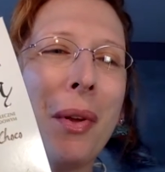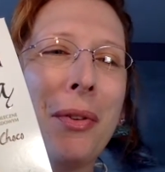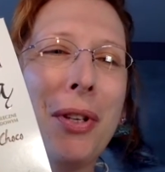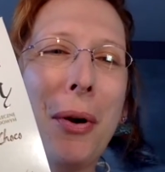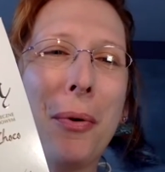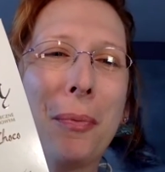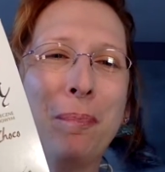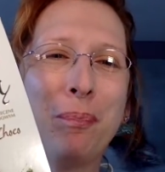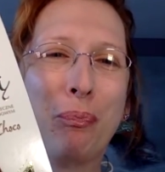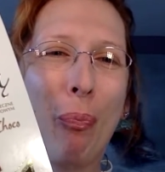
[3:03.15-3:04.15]
So,
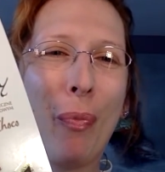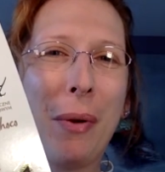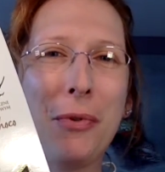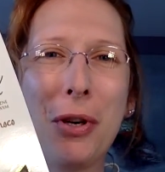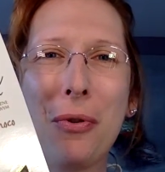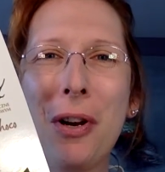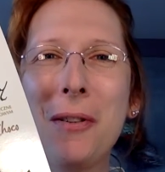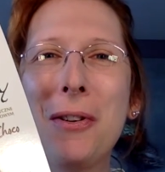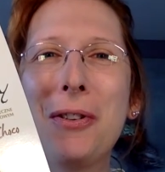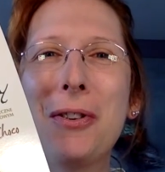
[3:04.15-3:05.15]

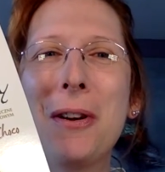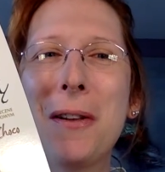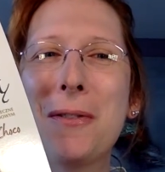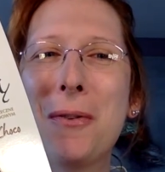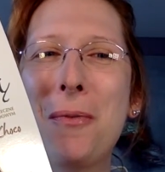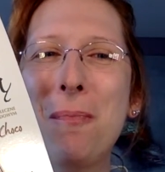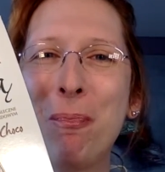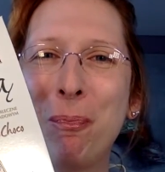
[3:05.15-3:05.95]
czekoladki z klasą